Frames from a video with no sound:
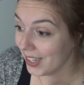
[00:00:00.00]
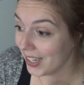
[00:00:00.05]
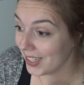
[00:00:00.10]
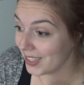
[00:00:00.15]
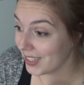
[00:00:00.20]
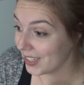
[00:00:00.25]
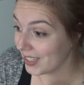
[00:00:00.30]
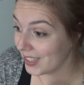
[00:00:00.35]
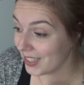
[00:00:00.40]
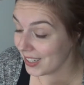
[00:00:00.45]

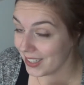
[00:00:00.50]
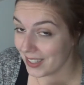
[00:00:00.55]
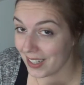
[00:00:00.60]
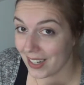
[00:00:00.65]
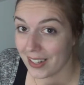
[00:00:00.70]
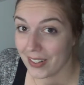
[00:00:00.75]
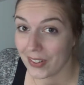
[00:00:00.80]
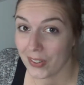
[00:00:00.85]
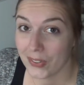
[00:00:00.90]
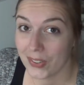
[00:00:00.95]
as I said,
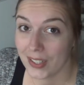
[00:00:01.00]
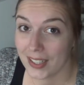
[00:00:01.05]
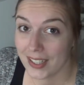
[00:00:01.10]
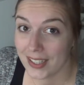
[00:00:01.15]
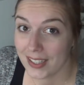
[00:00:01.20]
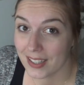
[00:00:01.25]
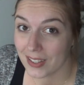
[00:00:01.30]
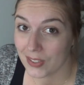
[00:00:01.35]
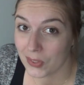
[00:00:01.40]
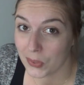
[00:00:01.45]
I only
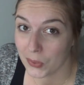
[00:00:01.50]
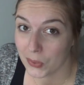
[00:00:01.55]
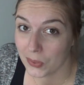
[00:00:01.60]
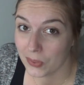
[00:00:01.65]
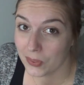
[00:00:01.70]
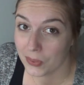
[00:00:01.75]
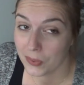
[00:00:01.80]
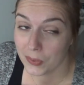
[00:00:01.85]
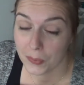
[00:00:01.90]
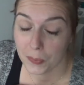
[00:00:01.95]
knitted
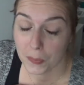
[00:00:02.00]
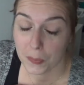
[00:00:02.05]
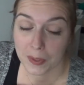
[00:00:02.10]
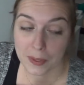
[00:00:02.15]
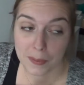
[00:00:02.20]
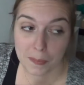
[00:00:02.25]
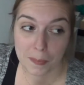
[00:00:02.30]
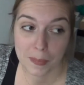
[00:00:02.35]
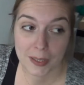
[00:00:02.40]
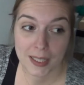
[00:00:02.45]
on
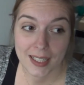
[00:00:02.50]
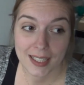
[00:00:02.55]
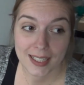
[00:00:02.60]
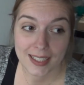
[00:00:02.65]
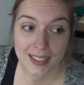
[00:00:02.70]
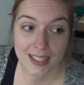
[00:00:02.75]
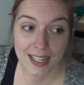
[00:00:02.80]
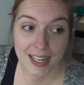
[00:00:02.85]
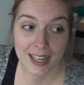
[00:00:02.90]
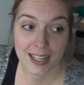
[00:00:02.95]
one
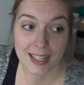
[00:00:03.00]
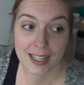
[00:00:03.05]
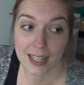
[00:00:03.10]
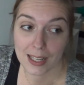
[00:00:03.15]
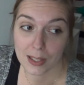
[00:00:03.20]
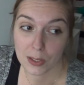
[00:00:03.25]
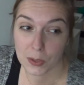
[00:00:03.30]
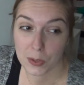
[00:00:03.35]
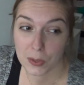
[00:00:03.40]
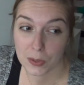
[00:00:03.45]
piece and
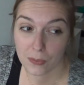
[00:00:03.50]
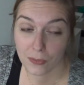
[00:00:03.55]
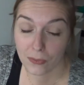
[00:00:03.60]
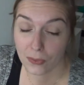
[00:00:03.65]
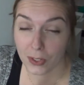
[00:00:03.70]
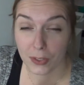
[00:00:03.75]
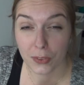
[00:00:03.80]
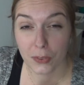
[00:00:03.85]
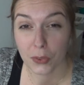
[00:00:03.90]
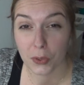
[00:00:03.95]
that's
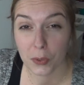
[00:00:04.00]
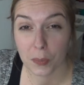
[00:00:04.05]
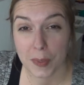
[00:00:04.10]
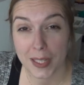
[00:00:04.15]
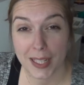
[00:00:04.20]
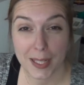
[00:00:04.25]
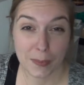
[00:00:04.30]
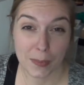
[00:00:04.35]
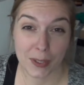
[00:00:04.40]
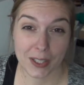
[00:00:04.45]
fun for
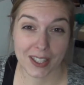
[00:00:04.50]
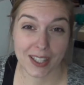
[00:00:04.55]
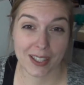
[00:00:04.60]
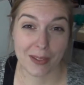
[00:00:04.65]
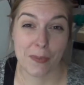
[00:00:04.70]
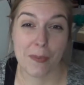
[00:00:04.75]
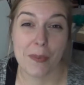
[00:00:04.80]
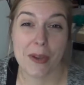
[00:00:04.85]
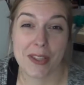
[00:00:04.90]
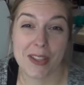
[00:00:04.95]
me,
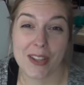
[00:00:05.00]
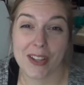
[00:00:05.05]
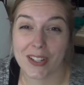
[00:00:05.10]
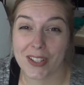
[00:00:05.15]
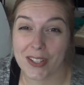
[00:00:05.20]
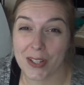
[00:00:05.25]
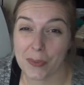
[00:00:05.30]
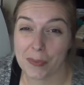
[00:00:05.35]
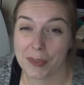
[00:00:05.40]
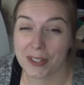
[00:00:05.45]
but
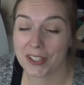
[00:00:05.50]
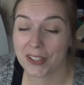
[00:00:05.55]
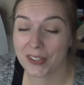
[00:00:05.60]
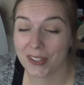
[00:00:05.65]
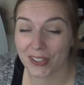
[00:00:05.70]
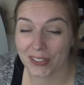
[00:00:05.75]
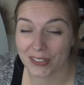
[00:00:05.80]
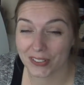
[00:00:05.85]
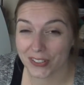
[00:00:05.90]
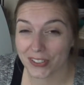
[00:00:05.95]
not so much
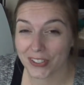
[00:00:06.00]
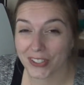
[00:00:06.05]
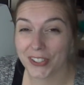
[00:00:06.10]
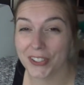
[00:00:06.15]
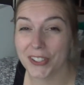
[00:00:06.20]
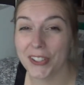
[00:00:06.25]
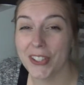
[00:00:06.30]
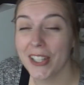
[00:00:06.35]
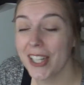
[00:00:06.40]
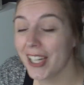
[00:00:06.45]
fun for
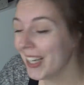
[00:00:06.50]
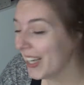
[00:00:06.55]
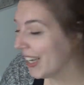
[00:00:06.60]
you.